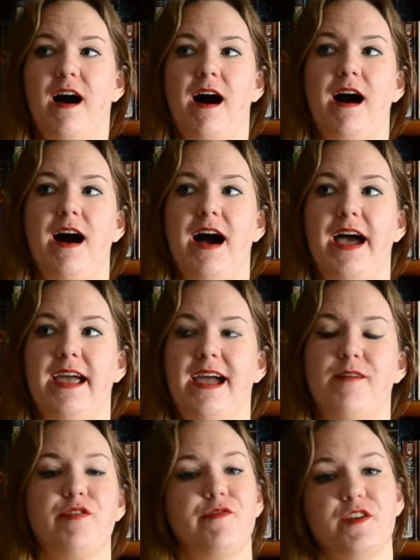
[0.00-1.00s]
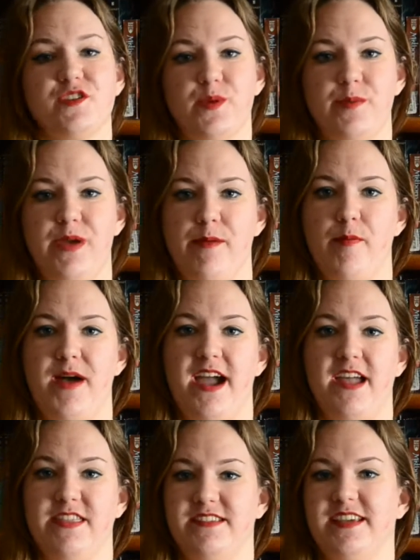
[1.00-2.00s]
I have the first one in paperback
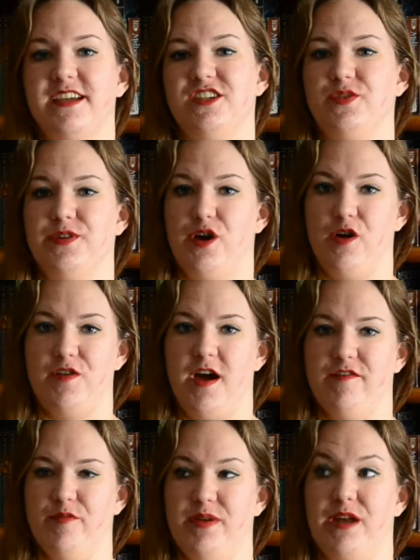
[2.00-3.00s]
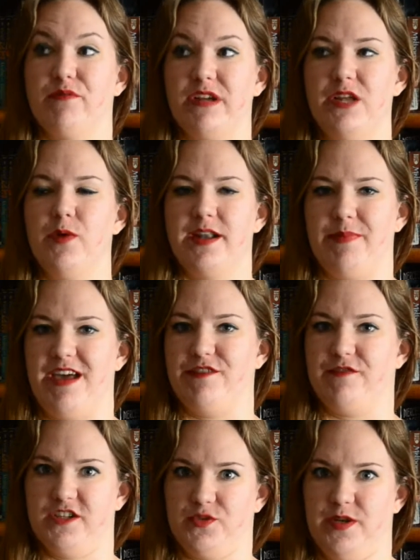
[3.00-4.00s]
and the second 2 in hardcover, but I really want to buy the
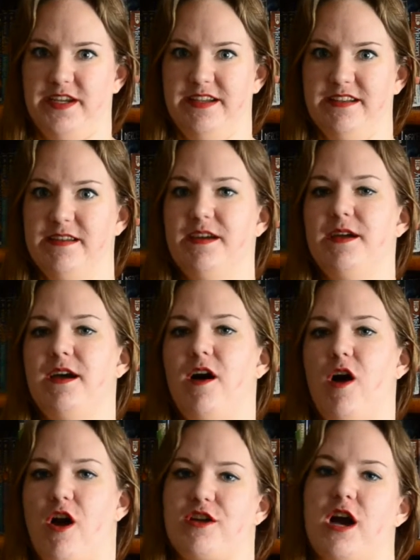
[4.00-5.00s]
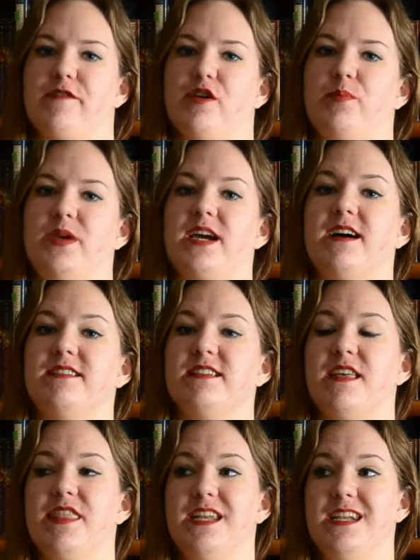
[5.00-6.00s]
first one in hardcover because
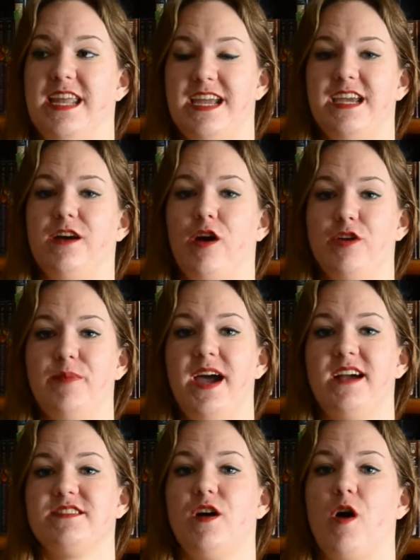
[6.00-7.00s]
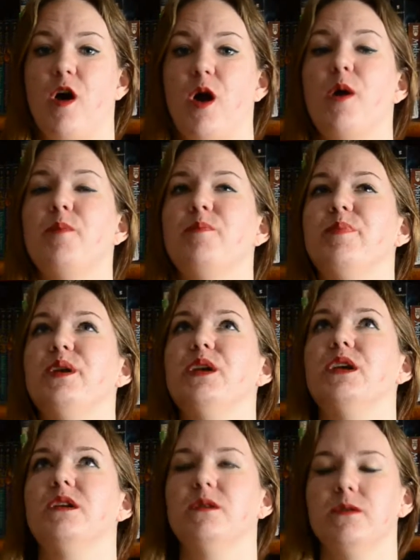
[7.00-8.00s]
the naked hardbacks are
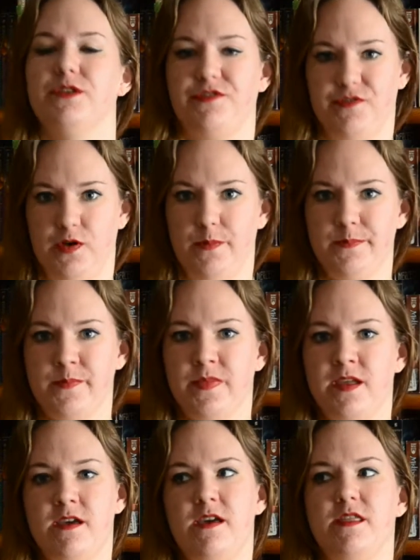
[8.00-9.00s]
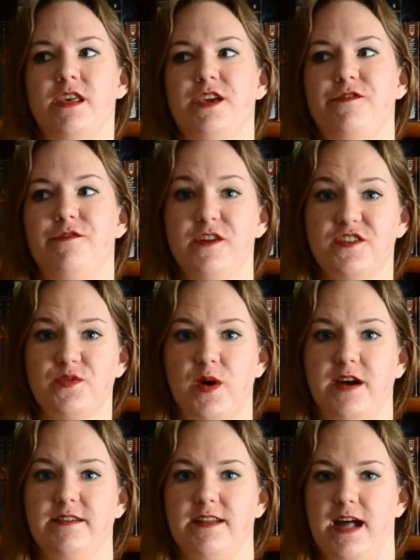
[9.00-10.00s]
beautiful. The first
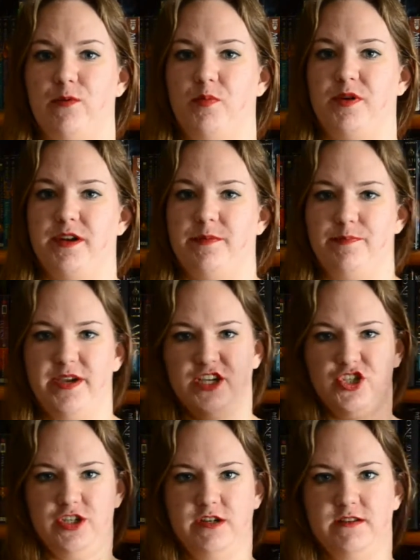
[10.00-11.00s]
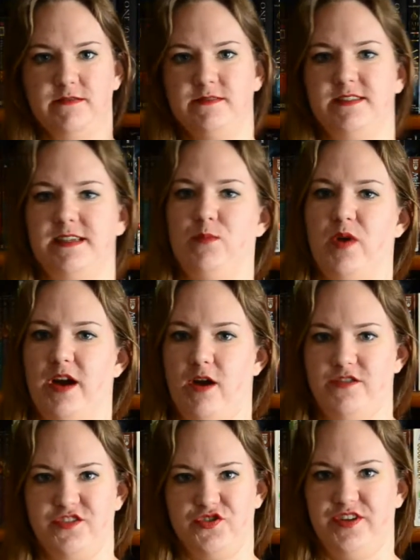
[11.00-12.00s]
one, and I will put a picture somewhere
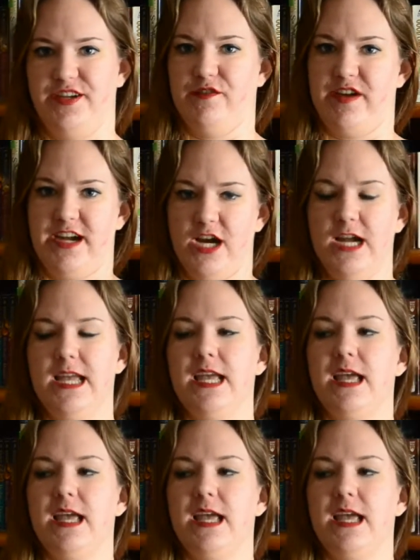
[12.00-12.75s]
on the screen over here,